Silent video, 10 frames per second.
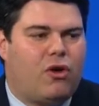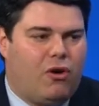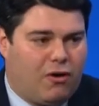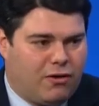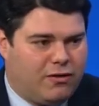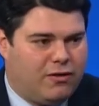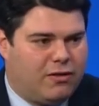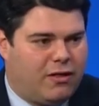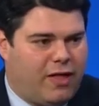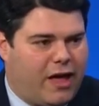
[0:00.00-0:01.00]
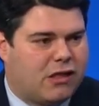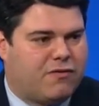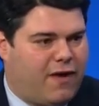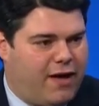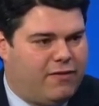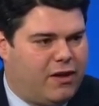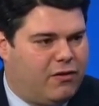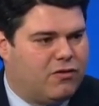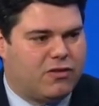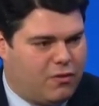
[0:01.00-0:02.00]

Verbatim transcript: hard the last five years,